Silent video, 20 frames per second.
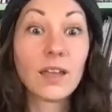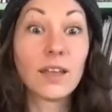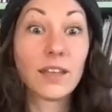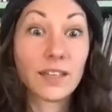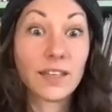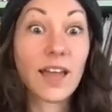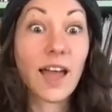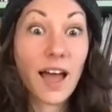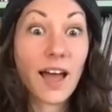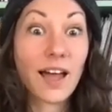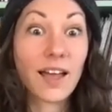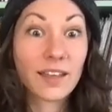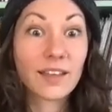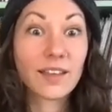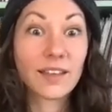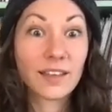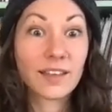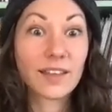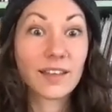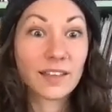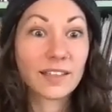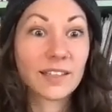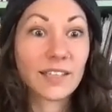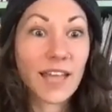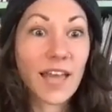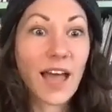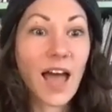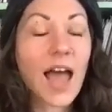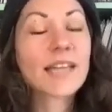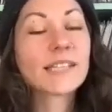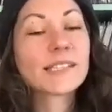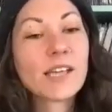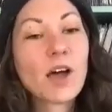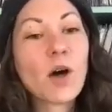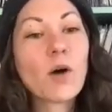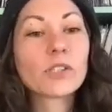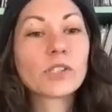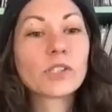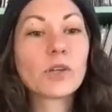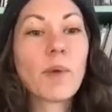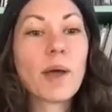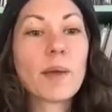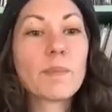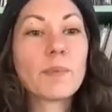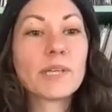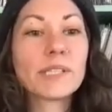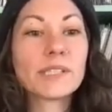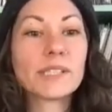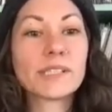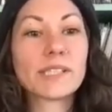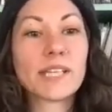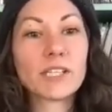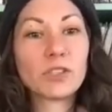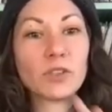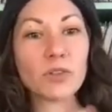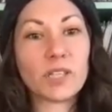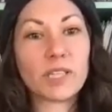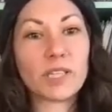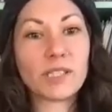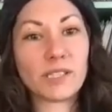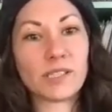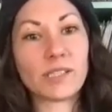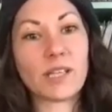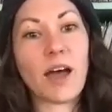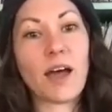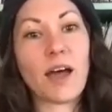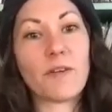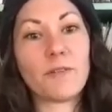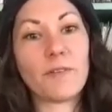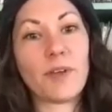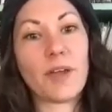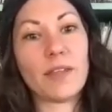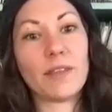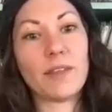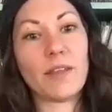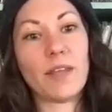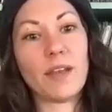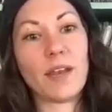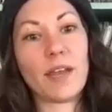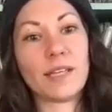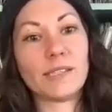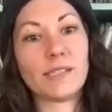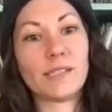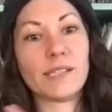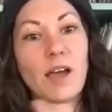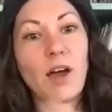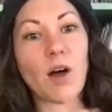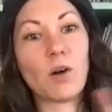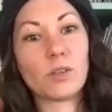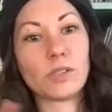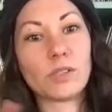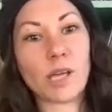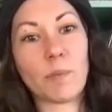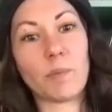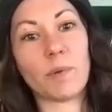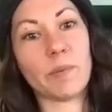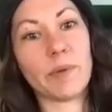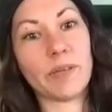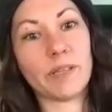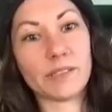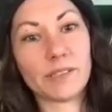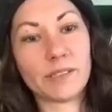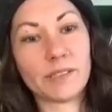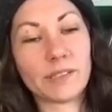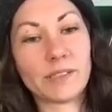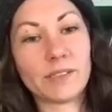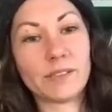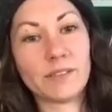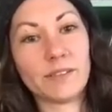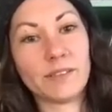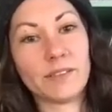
Oh, yeah. okay. Yeah, I sell. So my business, I do this stuff, and then I sell supplements.